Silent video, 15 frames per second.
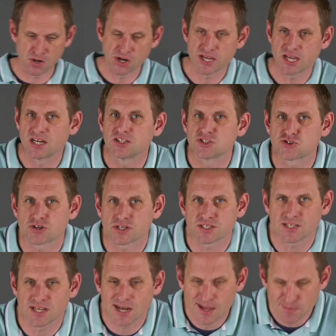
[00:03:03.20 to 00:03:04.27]
my uh,
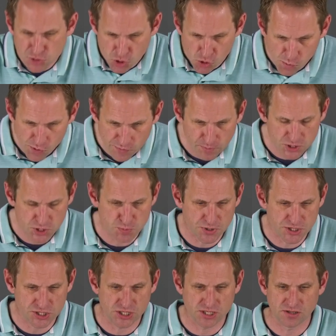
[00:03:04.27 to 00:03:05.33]
trusty laptop with my
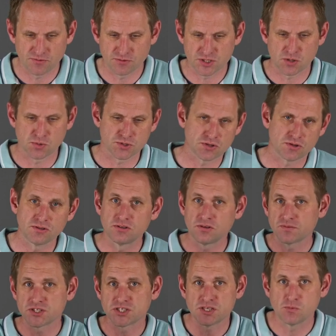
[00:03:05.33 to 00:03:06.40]
spreadsheet of results on and
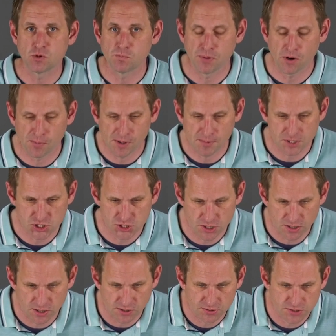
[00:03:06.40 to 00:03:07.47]
obviously we'll pop up a
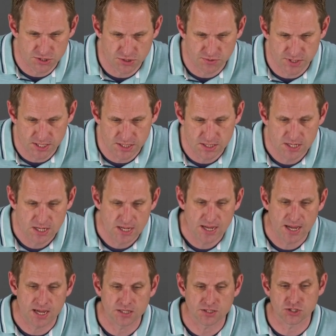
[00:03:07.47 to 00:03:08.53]
chart on the screen
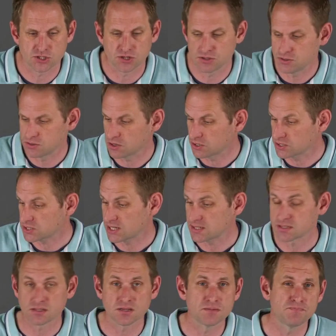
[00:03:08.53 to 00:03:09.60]
uh, to show you guys.
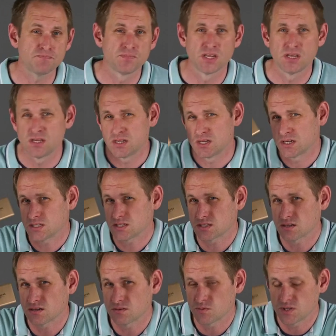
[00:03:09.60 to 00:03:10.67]
Let's um, Let's
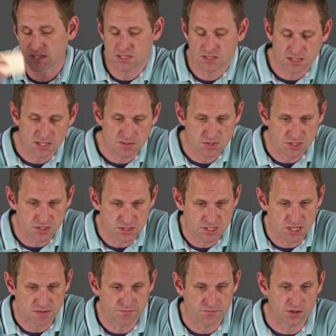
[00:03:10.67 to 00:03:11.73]
start with the Samsung
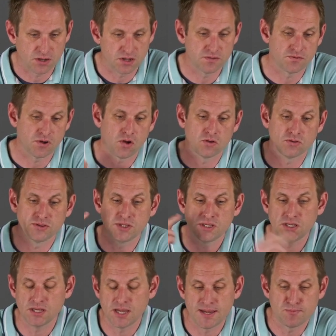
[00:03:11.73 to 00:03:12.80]
T5 on
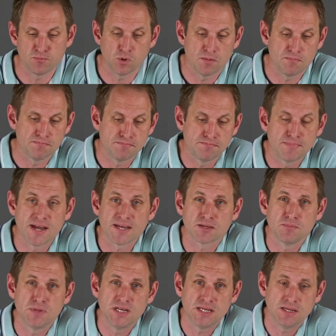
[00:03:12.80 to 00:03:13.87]
the M1 Mac
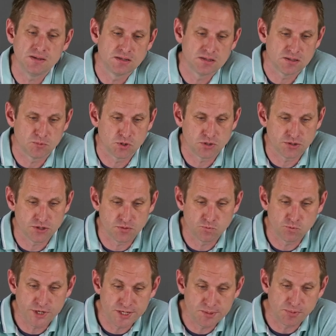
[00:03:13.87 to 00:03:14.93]
Mini, and we'll look at
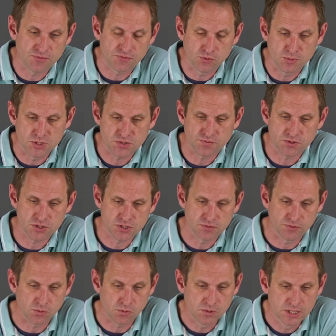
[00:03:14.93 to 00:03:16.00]
read performance first of
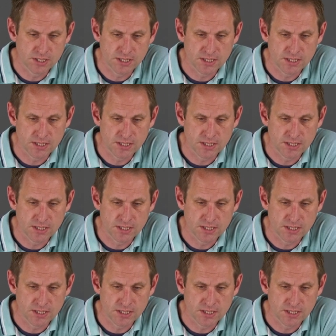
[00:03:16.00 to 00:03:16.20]
all.